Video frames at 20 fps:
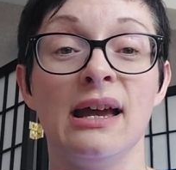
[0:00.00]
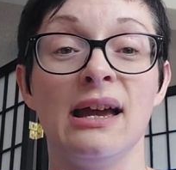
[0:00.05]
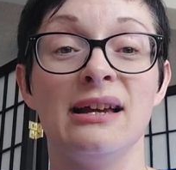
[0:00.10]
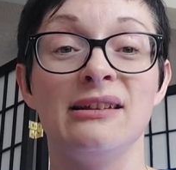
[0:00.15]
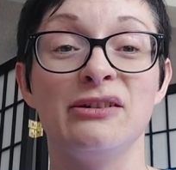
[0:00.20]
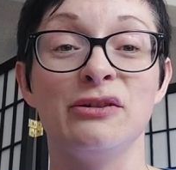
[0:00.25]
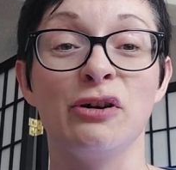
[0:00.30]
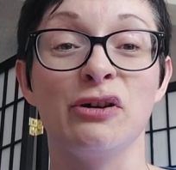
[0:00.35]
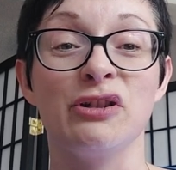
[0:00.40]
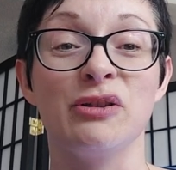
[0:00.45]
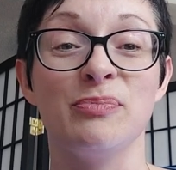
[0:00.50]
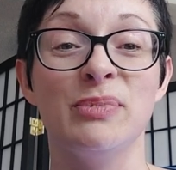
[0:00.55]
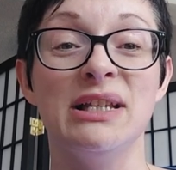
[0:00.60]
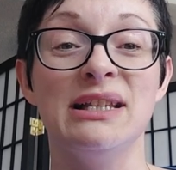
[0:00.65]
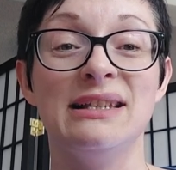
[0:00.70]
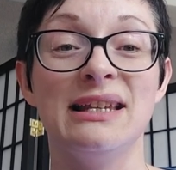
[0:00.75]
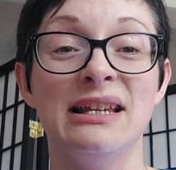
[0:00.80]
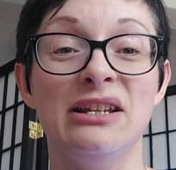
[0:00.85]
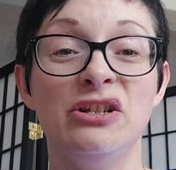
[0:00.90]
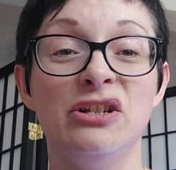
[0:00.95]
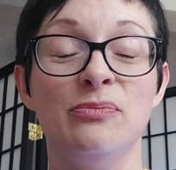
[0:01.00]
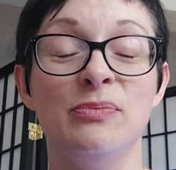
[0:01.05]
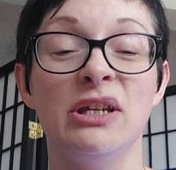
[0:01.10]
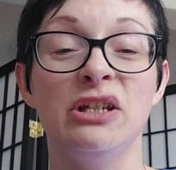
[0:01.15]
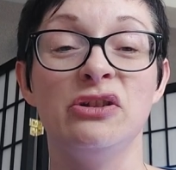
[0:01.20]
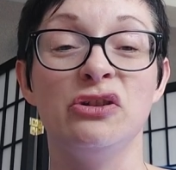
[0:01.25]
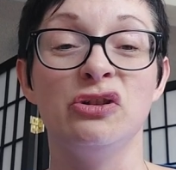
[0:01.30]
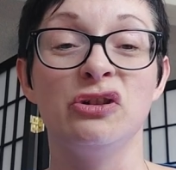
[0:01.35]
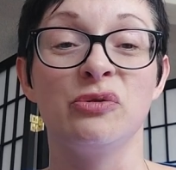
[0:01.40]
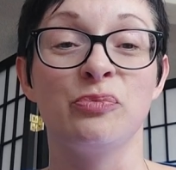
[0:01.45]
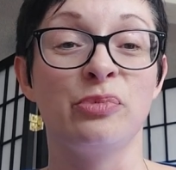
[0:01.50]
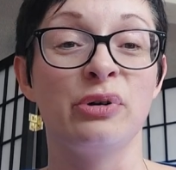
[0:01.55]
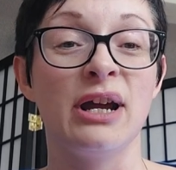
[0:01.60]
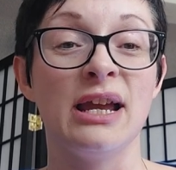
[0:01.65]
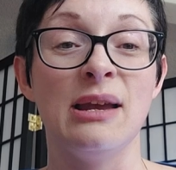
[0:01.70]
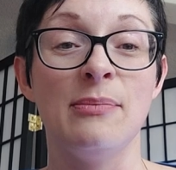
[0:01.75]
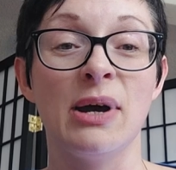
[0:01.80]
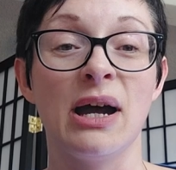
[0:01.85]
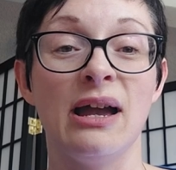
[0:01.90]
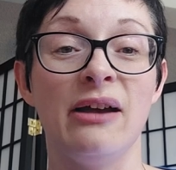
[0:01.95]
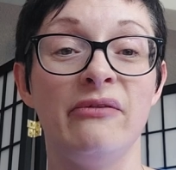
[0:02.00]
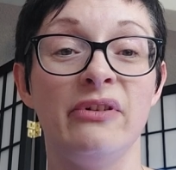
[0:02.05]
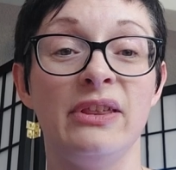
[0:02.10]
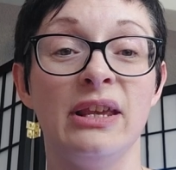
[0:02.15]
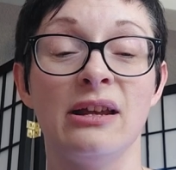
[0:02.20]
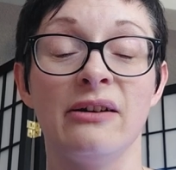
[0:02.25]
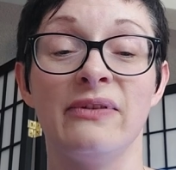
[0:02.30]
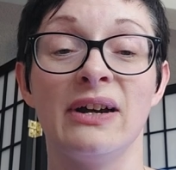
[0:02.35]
as God's been teaching me to just pray about everything.